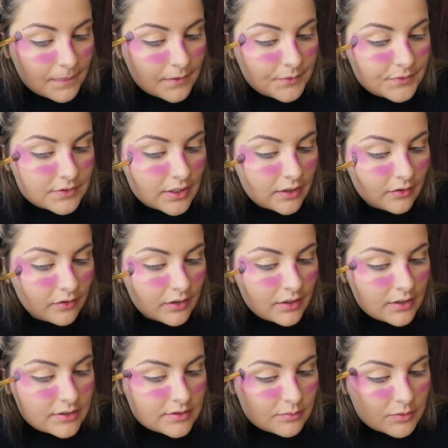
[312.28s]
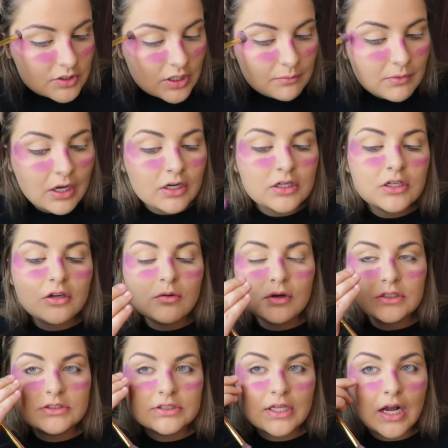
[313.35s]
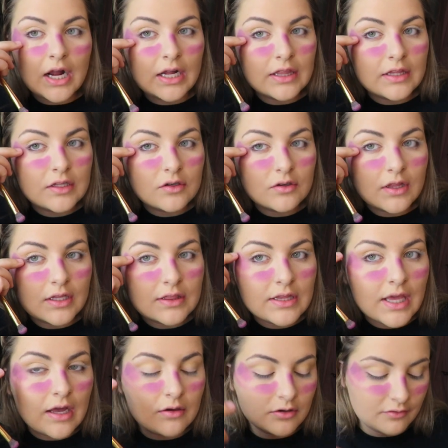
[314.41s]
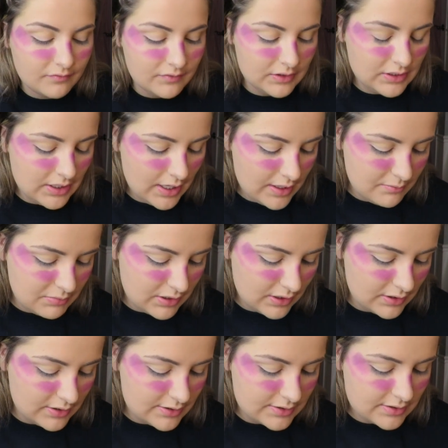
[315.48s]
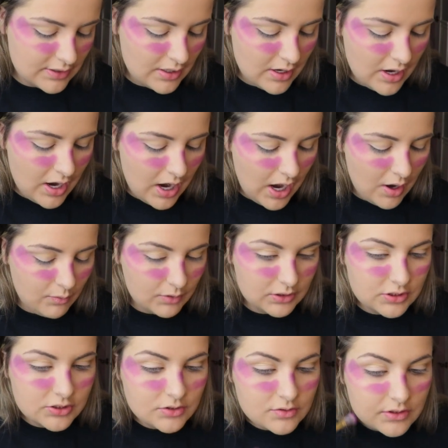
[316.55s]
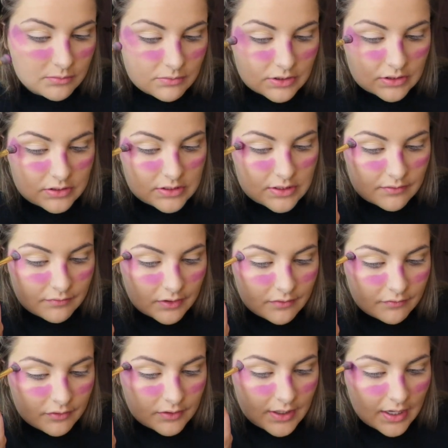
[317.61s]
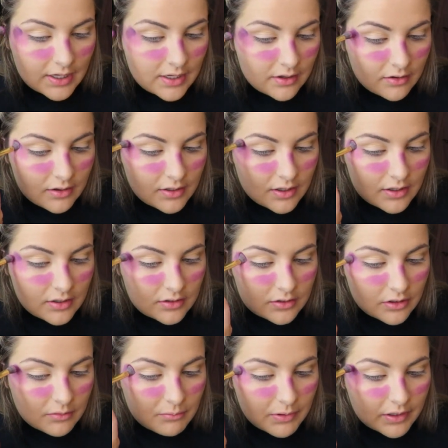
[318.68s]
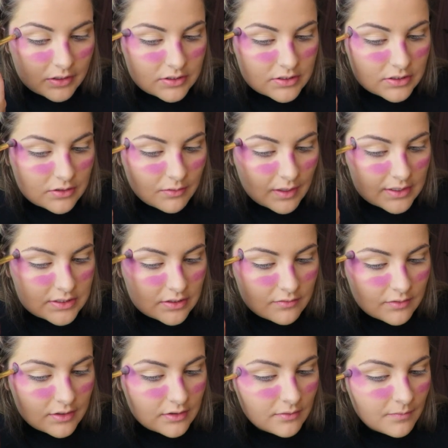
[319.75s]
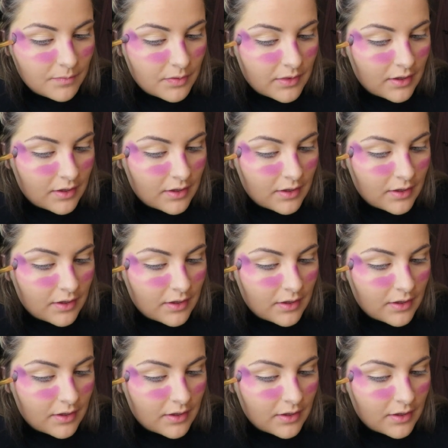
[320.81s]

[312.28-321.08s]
those areas, which I'm not gonna go onto the eyelid or like the outer V yet because I wanna do something different for that area compared to the rest of it.